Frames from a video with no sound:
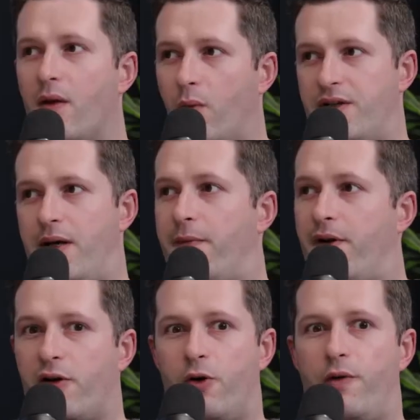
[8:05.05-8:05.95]
We jumped on
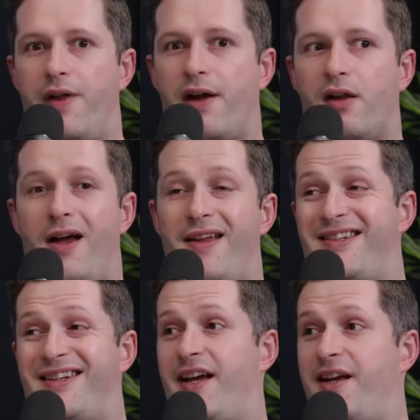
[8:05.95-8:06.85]
a call with that client
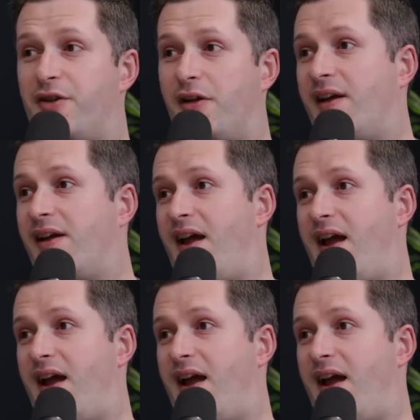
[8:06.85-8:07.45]
today, actually,